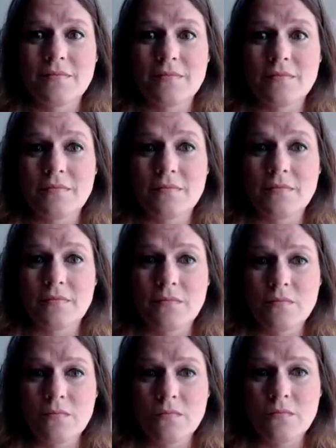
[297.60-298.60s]

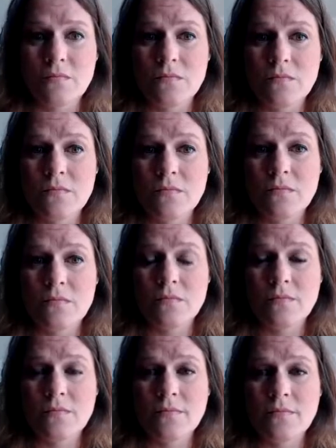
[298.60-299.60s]

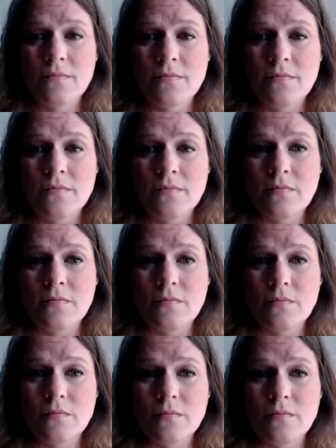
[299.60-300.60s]

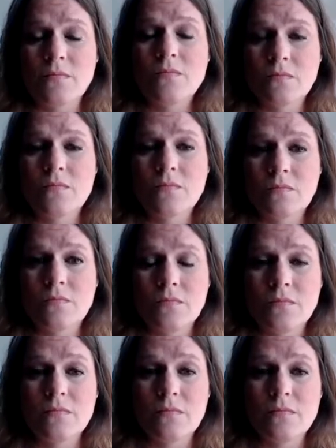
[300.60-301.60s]

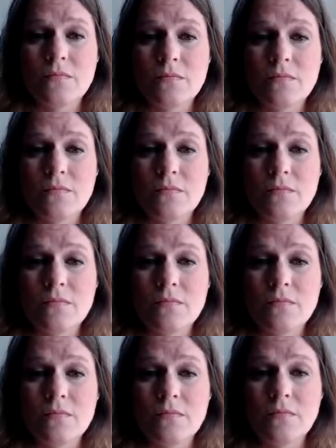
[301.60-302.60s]

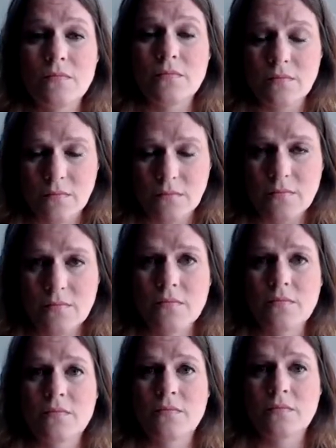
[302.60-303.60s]

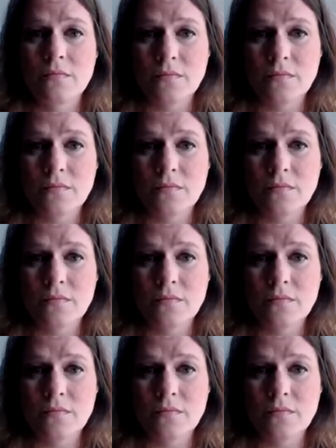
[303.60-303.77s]
No words are spoken by the person on screen.